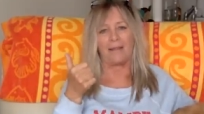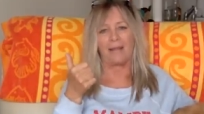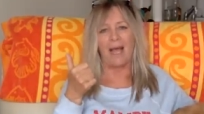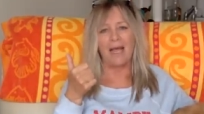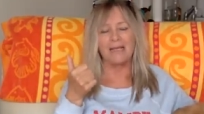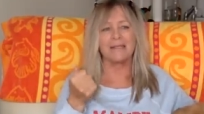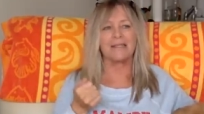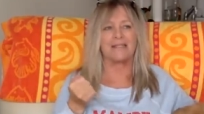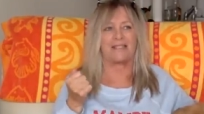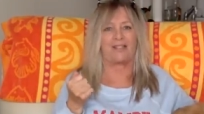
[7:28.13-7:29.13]
that is
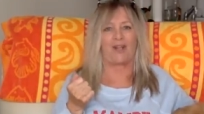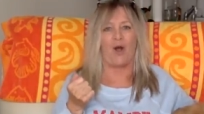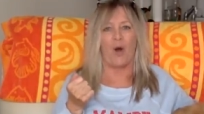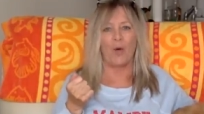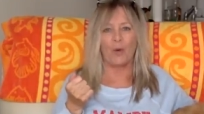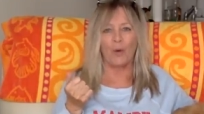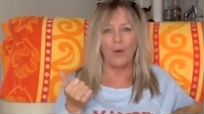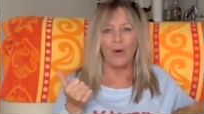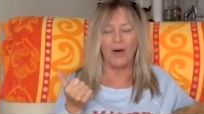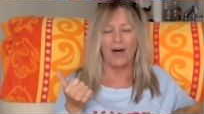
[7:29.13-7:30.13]
so
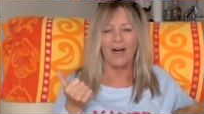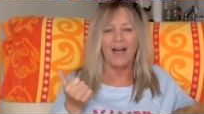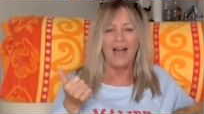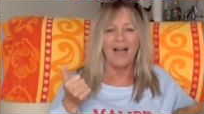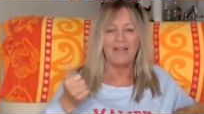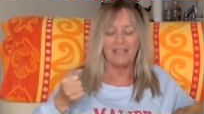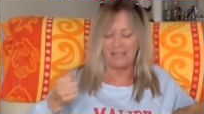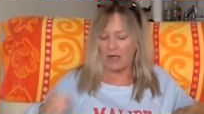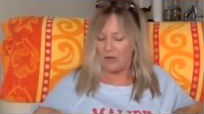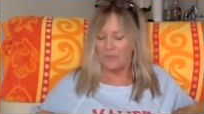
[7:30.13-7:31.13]
cool. And then he's
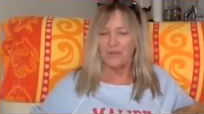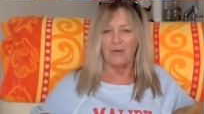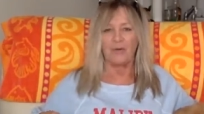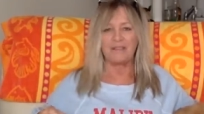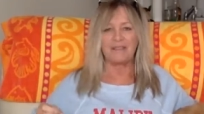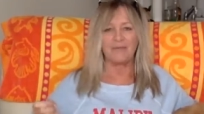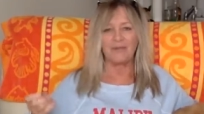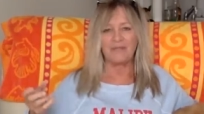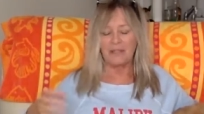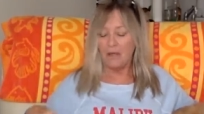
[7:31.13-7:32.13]
like, oh, one,
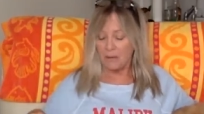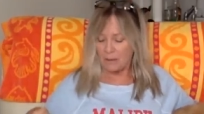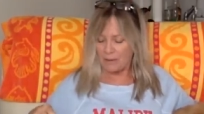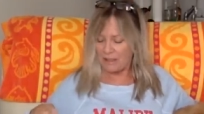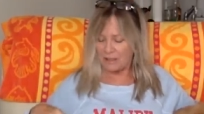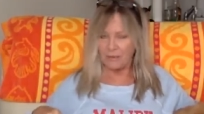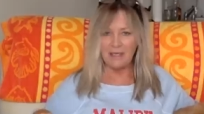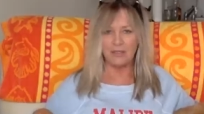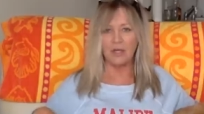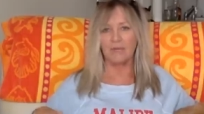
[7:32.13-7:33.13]
one bit. oh, I ran out of
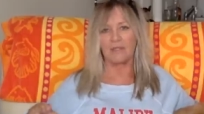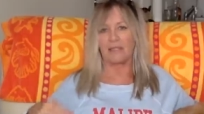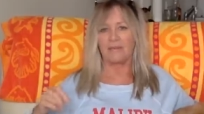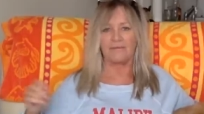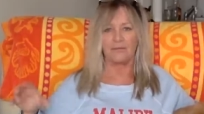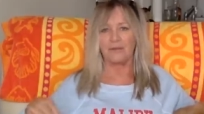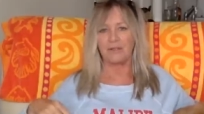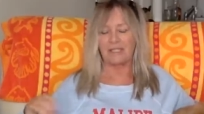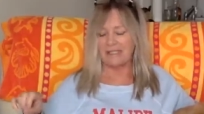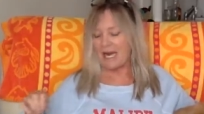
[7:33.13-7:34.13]
ranch. Oh, I gotta
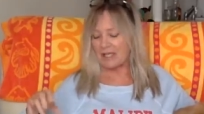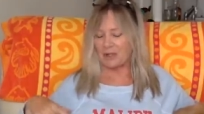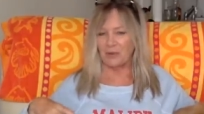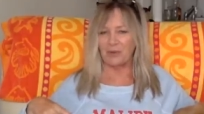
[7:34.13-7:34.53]
restock the